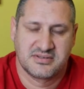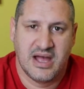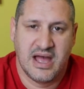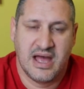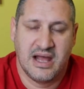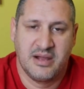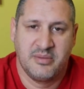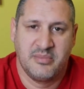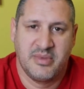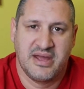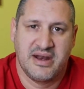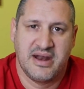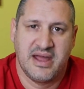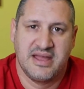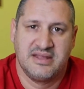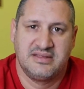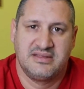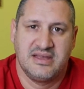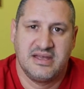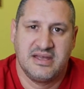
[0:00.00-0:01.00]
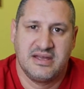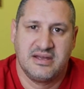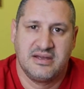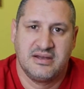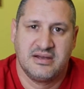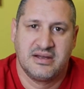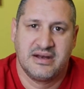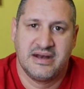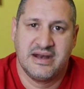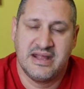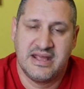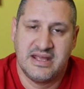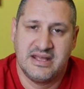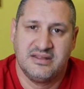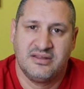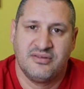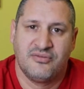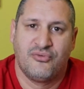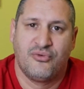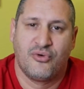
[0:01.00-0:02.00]
eliminating
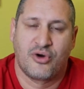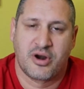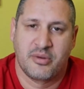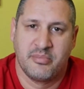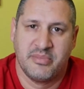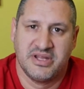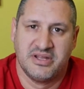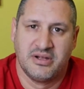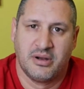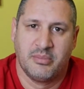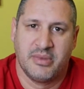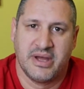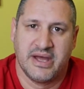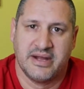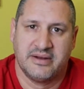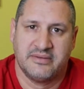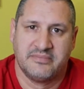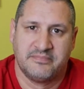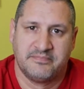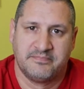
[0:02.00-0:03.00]
need for a middleman.